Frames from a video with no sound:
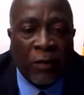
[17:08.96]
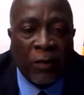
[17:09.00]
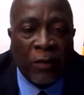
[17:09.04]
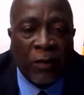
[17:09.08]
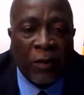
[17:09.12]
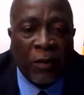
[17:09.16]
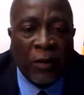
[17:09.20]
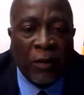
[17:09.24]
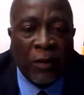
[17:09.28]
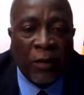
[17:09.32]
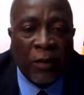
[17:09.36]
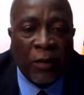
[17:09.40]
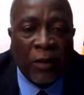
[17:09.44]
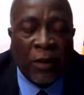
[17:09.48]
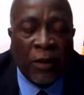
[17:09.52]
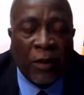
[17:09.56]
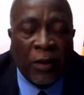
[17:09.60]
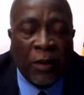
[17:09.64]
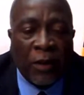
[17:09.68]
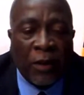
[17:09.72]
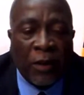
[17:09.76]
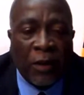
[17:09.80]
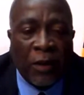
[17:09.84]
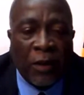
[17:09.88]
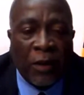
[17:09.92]
in the sense
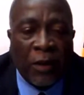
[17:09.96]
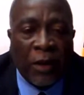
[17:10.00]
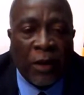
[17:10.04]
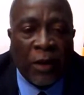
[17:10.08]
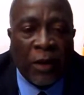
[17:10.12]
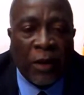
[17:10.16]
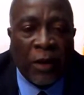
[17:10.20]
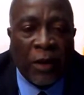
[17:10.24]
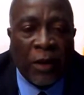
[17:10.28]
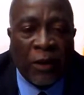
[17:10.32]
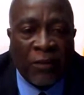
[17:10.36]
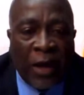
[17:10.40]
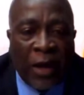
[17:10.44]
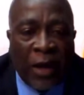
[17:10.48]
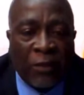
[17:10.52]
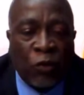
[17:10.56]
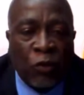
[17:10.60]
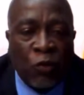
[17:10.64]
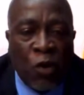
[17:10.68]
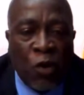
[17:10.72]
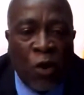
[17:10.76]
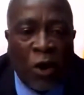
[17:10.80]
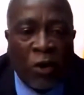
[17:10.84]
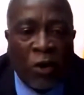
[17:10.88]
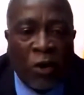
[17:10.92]
that
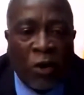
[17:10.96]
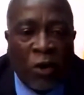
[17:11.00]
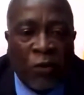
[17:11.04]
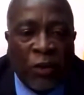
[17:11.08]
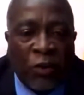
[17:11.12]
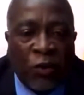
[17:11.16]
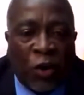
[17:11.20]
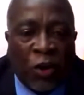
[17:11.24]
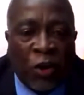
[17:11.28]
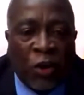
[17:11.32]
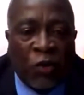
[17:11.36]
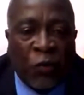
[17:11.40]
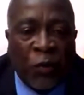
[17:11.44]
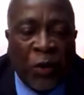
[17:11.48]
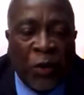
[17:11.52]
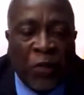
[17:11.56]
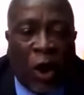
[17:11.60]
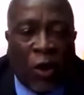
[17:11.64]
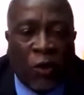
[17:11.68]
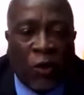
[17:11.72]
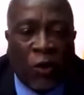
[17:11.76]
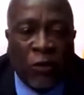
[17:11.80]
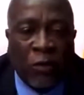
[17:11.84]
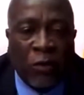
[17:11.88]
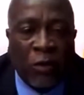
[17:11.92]

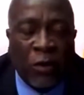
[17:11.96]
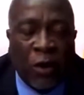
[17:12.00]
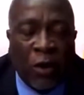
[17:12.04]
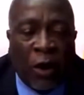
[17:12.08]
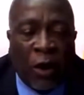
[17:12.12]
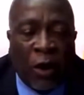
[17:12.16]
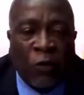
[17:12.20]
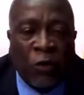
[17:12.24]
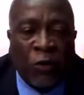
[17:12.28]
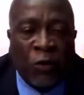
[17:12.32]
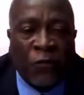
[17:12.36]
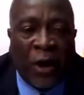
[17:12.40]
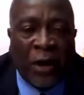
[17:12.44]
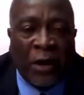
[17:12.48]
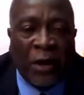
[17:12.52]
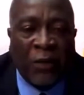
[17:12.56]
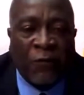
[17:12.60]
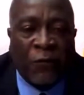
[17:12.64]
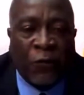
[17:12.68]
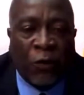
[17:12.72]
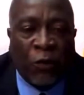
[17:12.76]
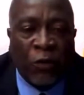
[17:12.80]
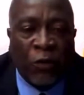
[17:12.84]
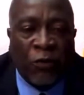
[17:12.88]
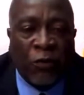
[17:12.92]
233,000
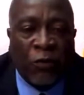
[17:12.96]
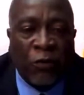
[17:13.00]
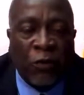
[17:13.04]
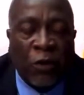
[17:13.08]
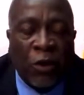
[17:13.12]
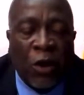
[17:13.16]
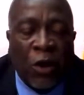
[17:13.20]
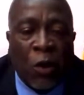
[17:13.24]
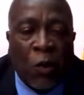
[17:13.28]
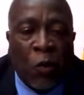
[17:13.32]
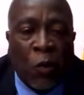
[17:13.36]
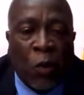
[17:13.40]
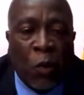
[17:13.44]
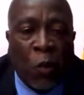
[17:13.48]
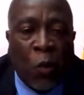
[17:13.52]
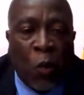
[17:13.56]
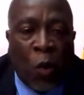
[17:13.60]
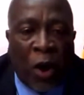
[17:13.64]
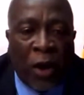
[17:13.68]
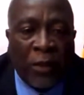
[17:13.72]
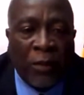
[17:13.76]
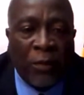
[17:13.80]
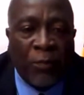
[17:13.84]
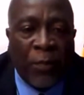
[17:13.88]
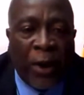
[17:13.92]
of those valid
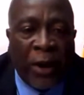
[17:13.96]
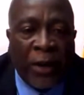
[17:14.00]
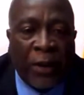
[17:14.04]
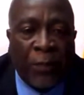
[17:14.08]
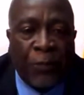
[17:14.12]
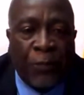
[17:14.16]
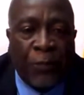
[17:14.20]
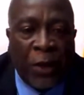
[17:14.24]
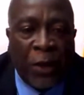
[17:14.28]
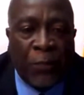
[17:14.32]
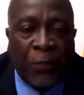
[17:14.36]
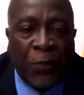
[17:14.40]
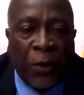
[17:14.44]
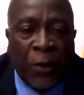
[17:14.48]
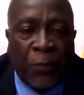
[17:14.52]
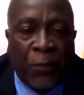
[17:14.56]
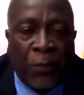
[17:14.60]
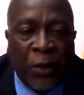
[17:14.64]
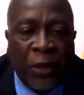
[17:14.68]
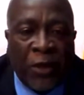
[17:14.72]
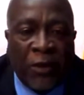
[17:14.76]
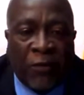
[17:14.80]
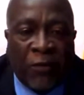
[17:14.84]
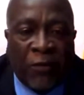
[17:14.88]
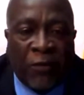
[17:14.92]
votes were won
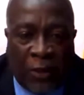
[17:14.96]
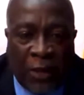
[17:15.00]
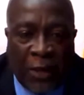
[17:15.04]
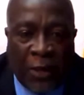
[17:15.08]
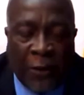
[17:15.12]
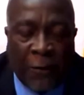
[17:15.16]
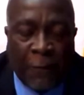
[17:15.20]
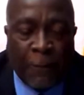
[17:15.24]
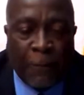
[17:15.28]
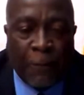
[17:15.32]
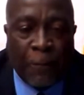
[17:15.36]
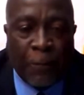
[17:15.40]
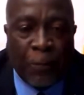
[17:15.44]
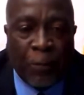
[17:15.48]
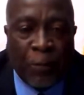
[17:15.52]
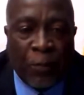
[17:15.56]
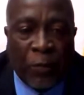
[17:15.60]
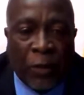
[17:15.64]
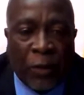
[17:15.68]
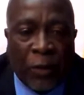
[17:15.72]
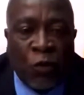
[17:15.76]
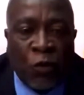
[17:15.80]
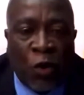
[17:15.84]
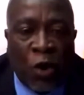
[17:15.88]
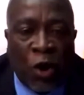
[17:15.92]
by the
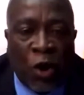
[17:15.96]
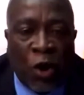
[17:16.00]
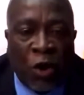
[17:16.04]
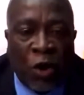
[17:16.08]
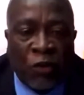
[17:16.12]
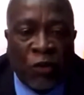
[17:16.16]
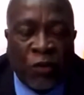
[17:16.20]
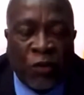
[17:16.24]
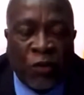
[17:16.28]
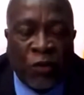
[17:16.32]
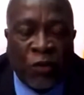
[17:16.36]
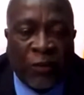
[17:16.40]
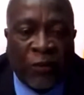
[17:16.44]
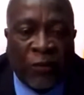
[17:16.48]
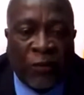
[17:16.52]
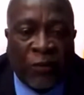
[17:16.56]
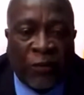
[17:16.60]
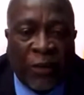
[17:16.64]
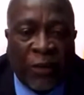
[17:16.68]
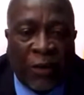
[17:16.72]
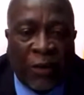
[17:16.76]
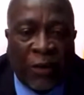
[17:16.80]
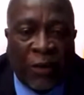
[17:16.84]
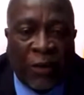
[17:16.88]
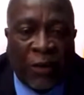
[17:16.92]
PPPC,
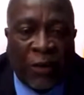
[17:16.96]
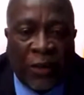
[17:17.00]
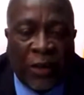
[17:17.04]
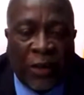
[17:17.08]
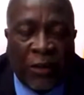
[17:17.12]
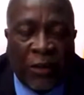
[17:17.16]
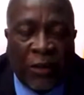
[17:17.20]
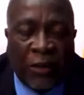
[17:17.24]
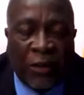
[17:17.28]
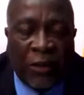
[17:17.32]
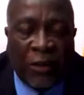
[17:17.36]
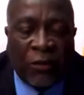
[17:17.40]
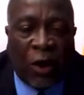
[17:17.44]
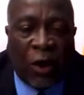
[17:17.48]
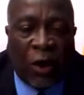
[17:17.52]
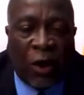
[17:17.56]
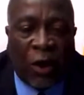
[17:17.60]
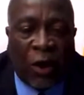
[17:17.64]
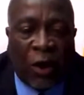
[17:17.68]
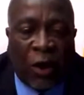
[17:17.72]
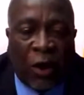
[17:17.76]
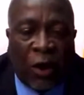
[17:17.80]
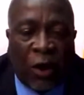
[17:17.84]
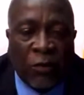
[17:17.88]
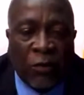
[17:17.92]

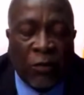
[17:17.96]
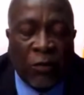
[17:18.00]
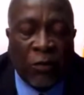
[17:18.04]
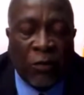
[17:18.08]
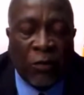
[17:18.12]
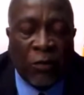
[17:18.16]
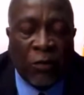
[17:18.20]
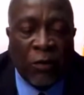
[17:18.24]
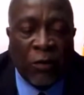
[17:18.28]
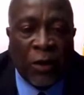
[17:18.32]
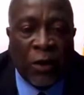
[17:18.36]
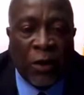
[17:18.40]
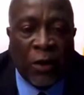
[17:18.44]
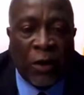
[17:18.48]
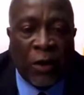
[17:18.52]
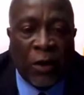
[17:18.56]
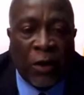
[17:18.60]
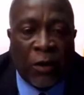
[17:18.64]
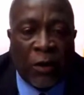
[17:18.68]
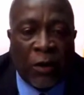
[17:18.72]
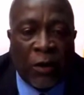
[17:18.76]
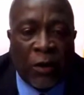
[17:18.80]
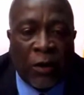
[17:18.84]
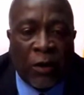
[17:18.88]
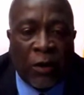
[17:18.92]
217,000